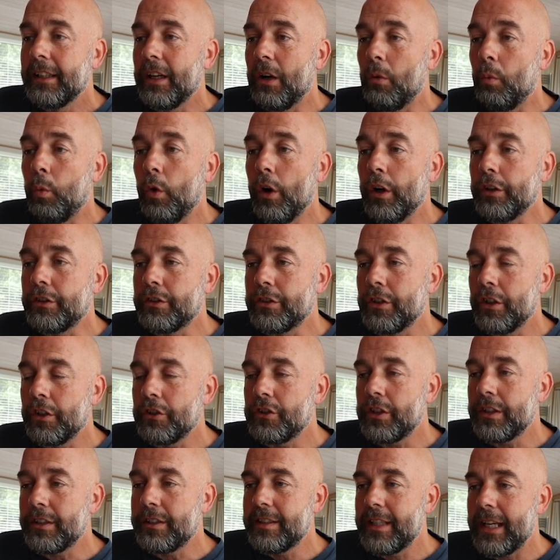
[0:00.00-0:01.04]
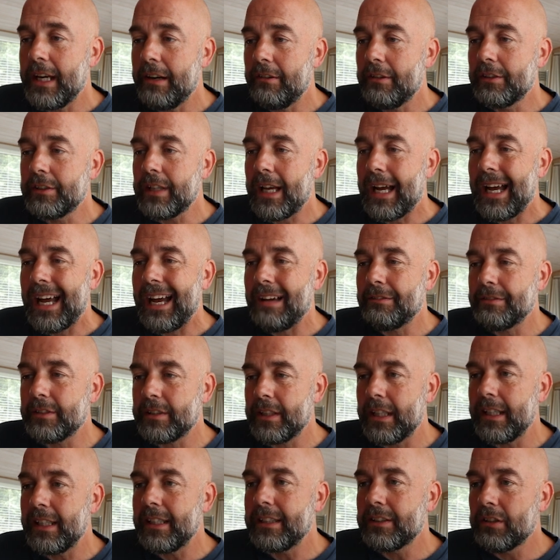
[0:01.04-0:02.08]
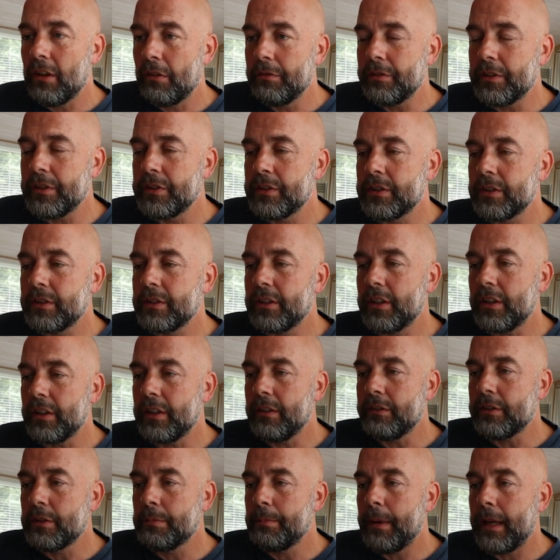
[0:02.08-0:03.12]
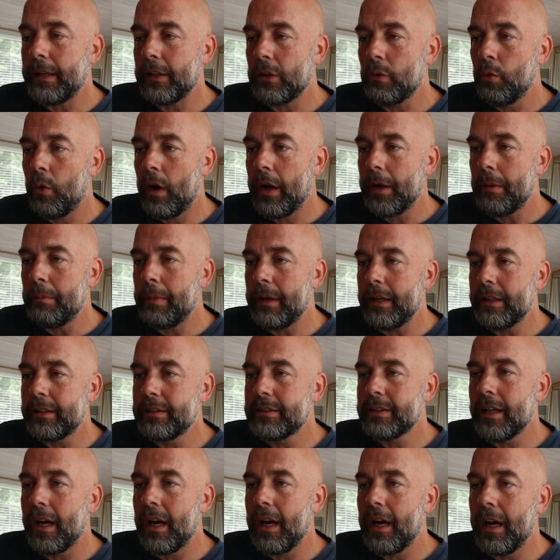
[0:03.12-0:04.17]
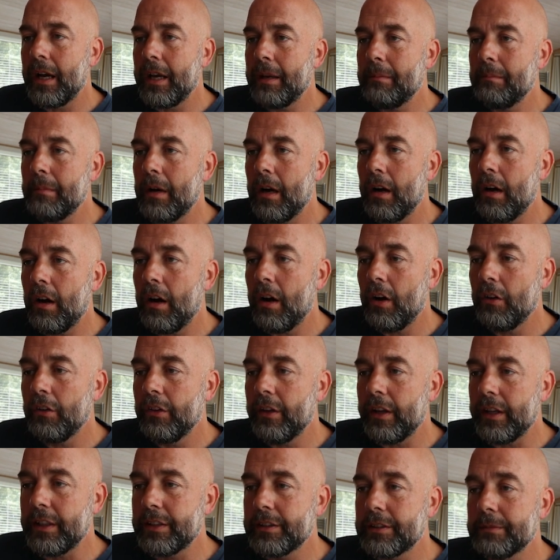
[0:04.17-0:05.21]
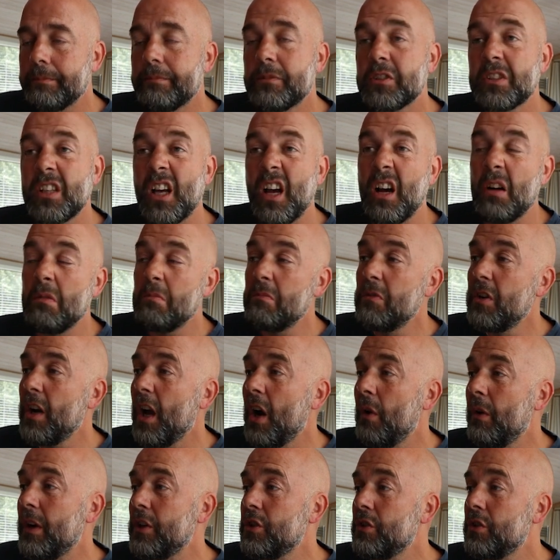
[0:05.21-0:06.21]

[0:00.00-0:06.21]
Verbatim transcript: uh, word search interiors that I have seen, it's obvious that you've spent quite a bit of time on this. So no